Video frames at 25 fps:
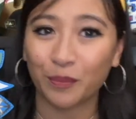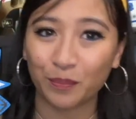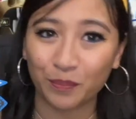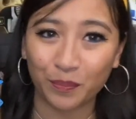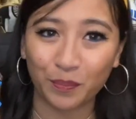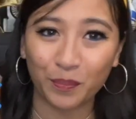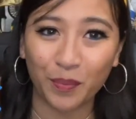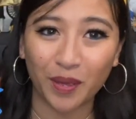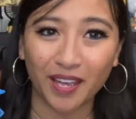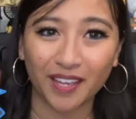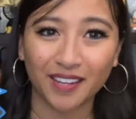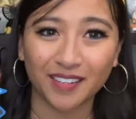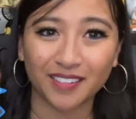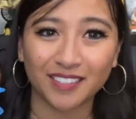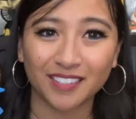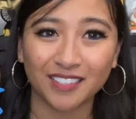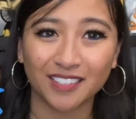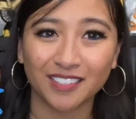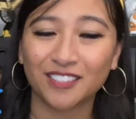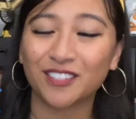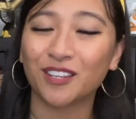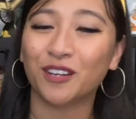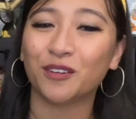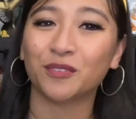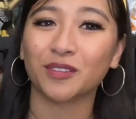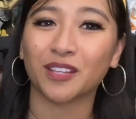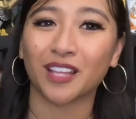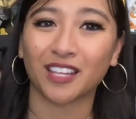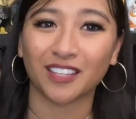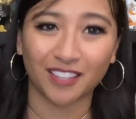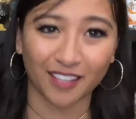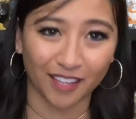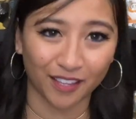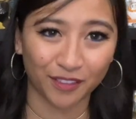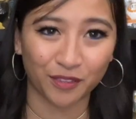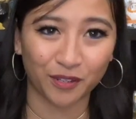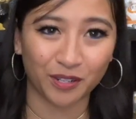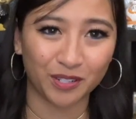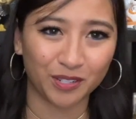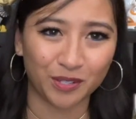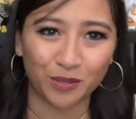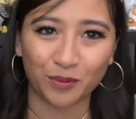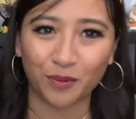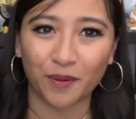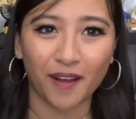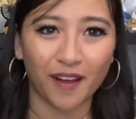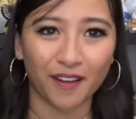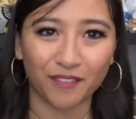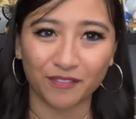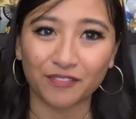but don't let that throw you
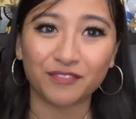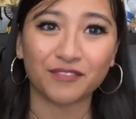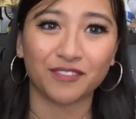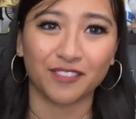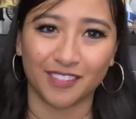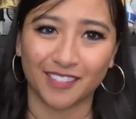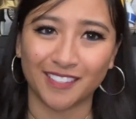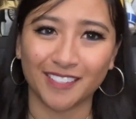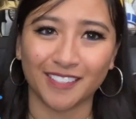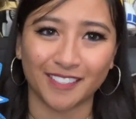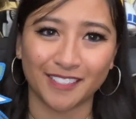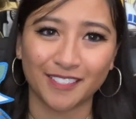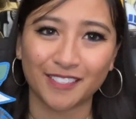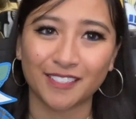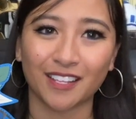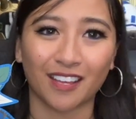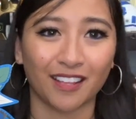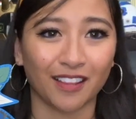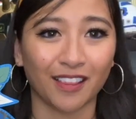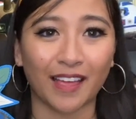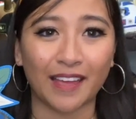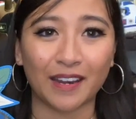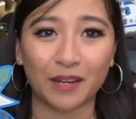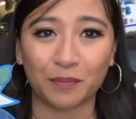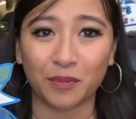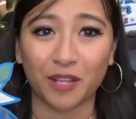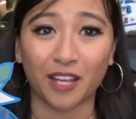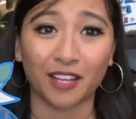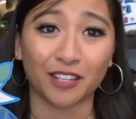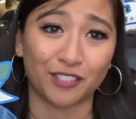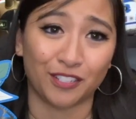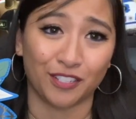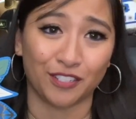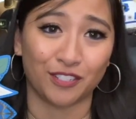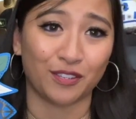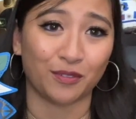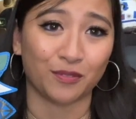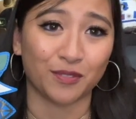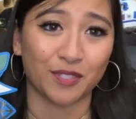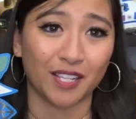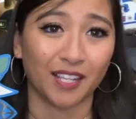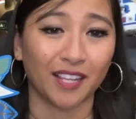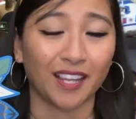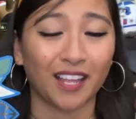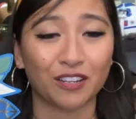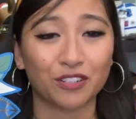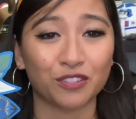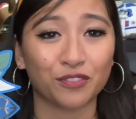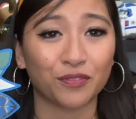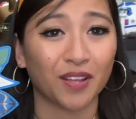off. There's a lot of plaques just don't say
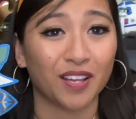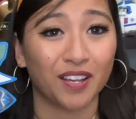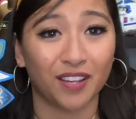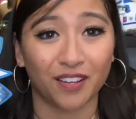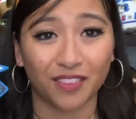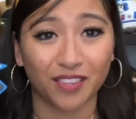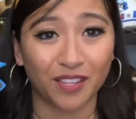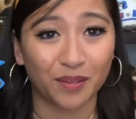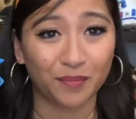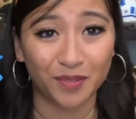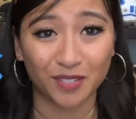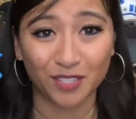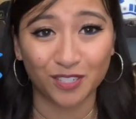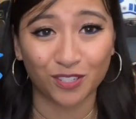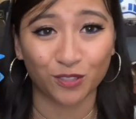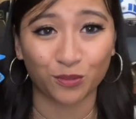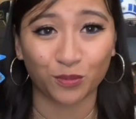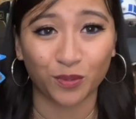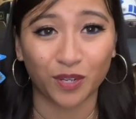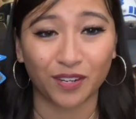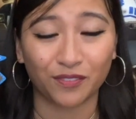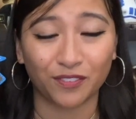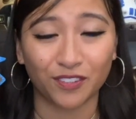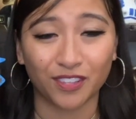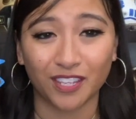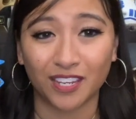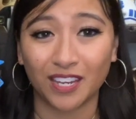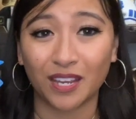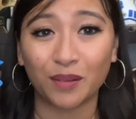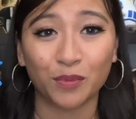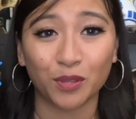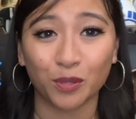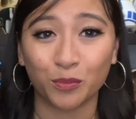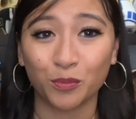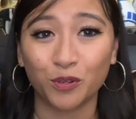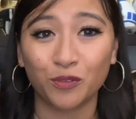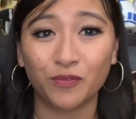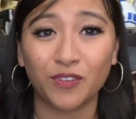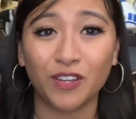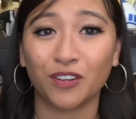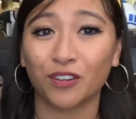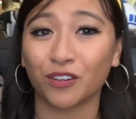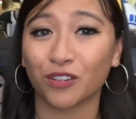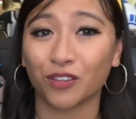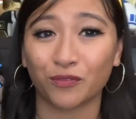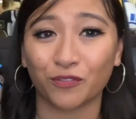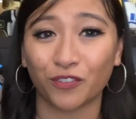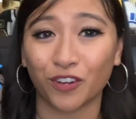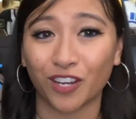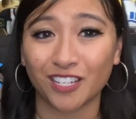Loungefly on them. It's just whatever the name of the movie or
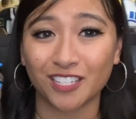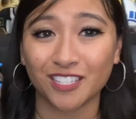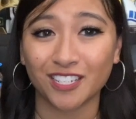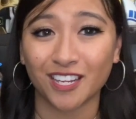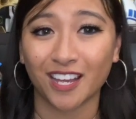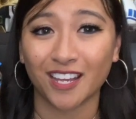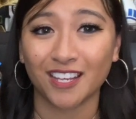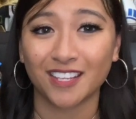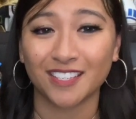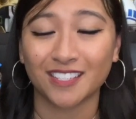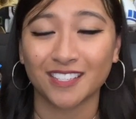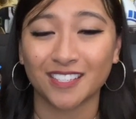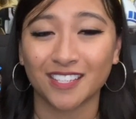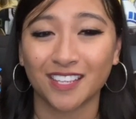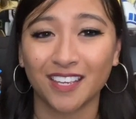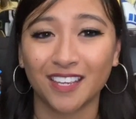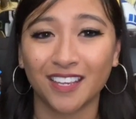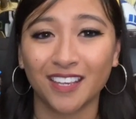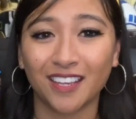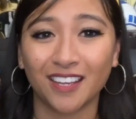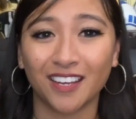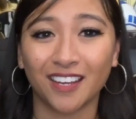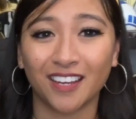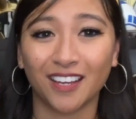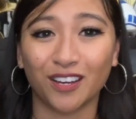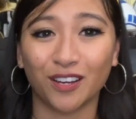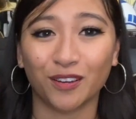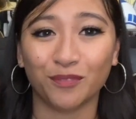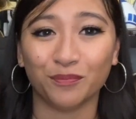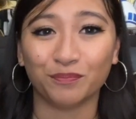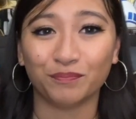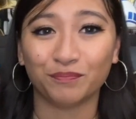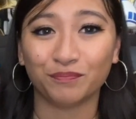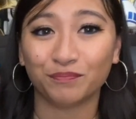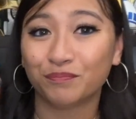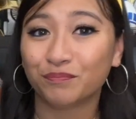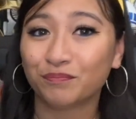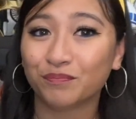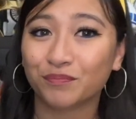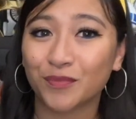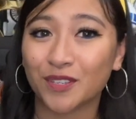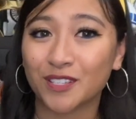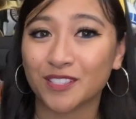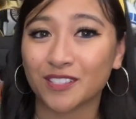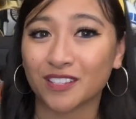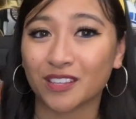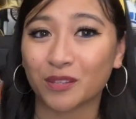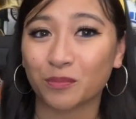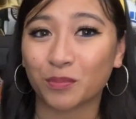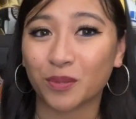the franchise
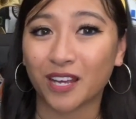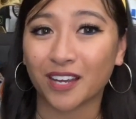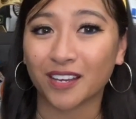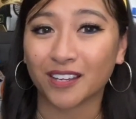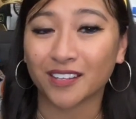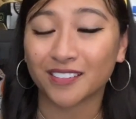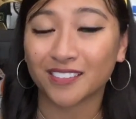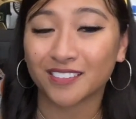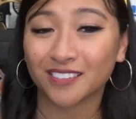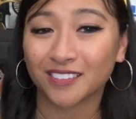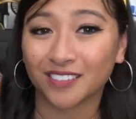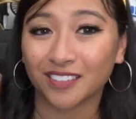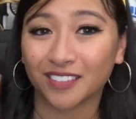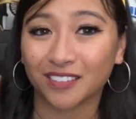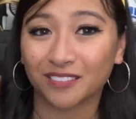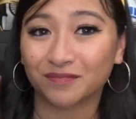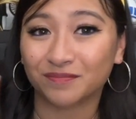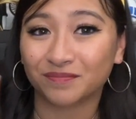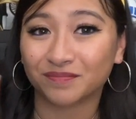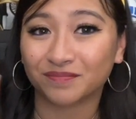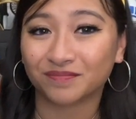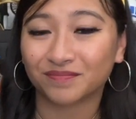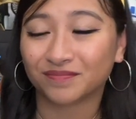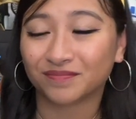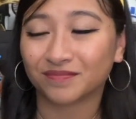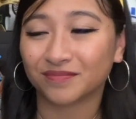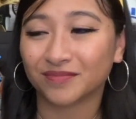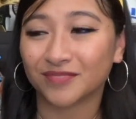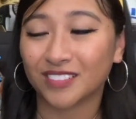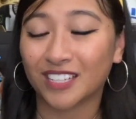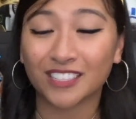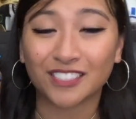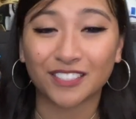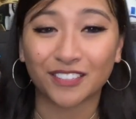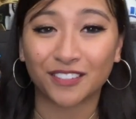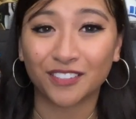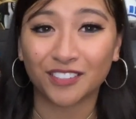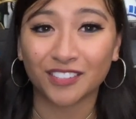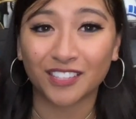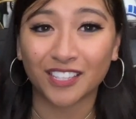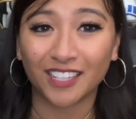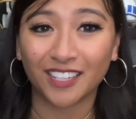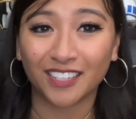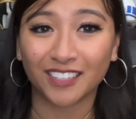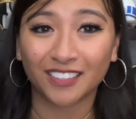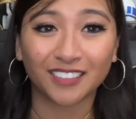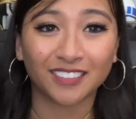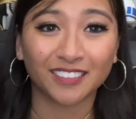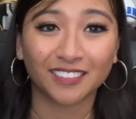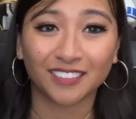is on the plaque. So it's a whole
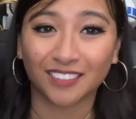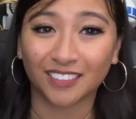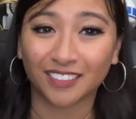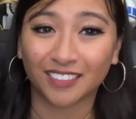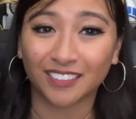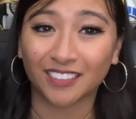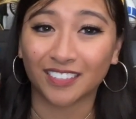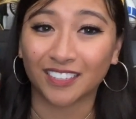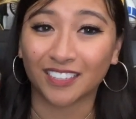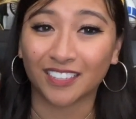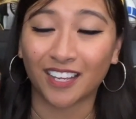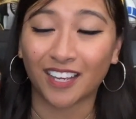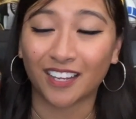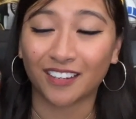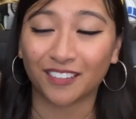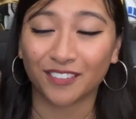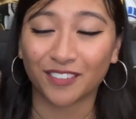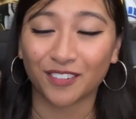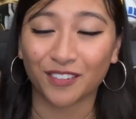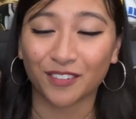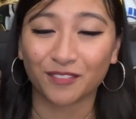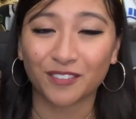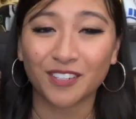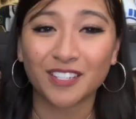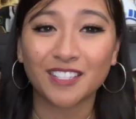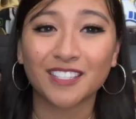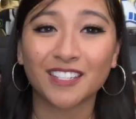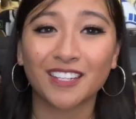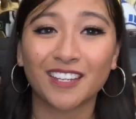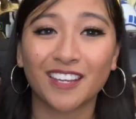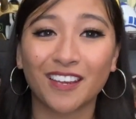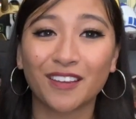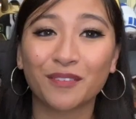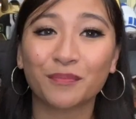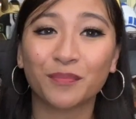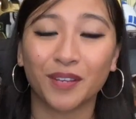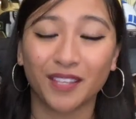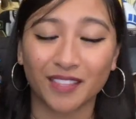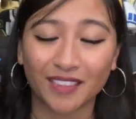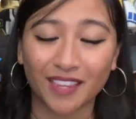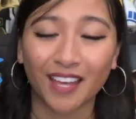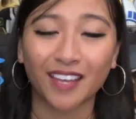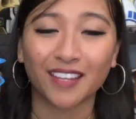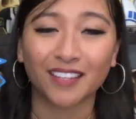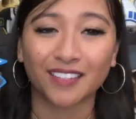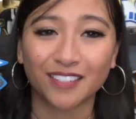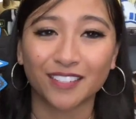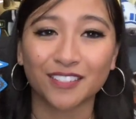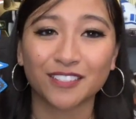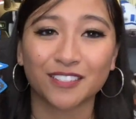thing. Like I said, I don't know the reasoning, but
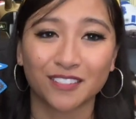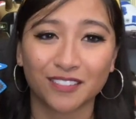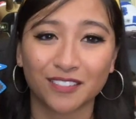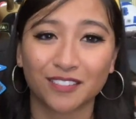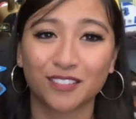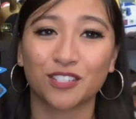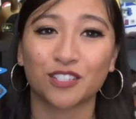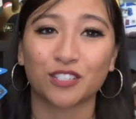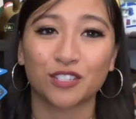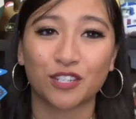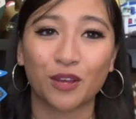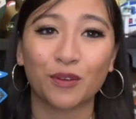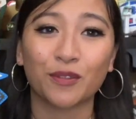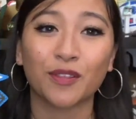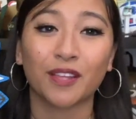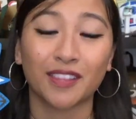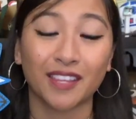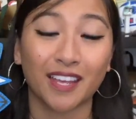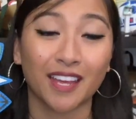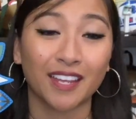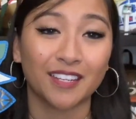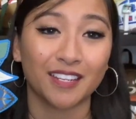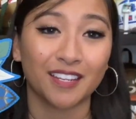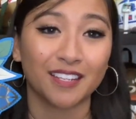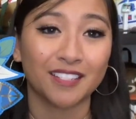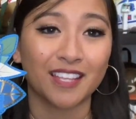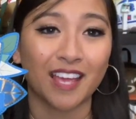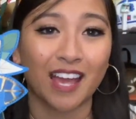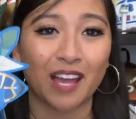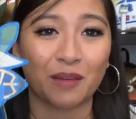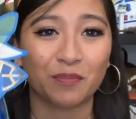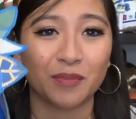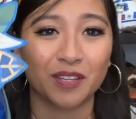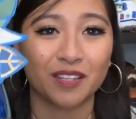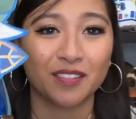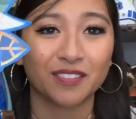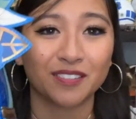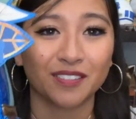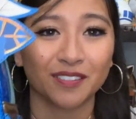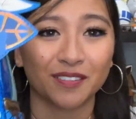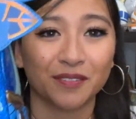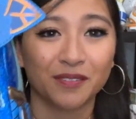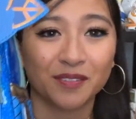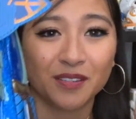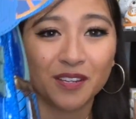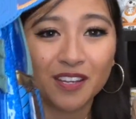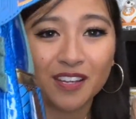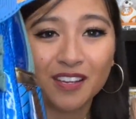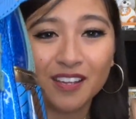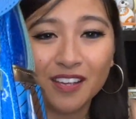that just know that that does happen. So
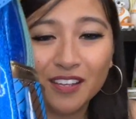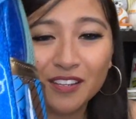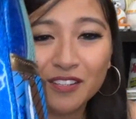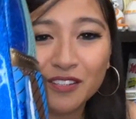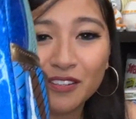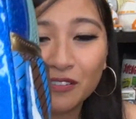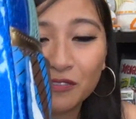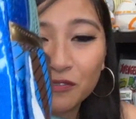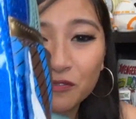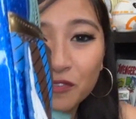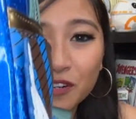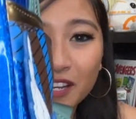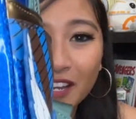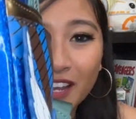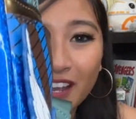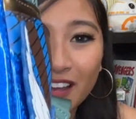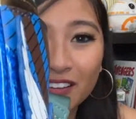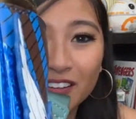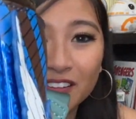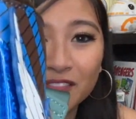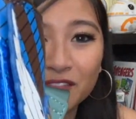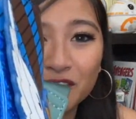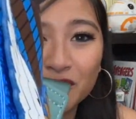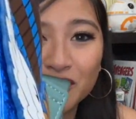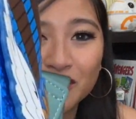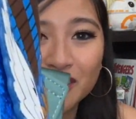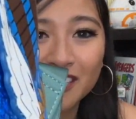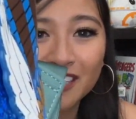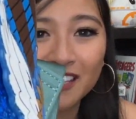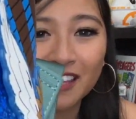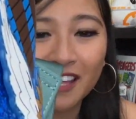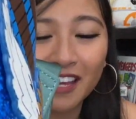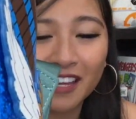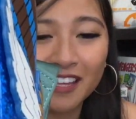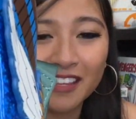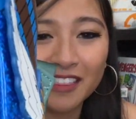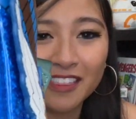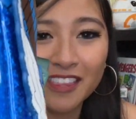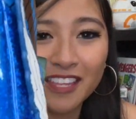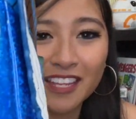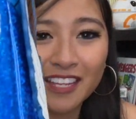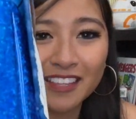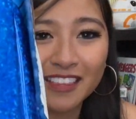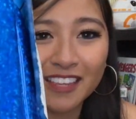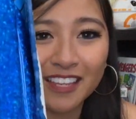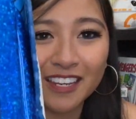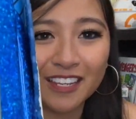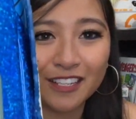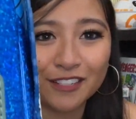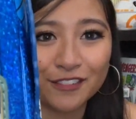don't freak out if you see that and think
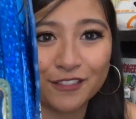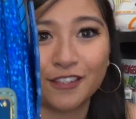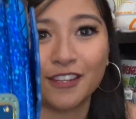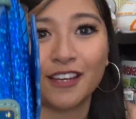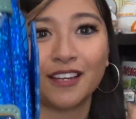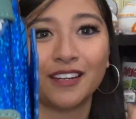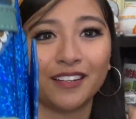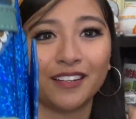that it's not a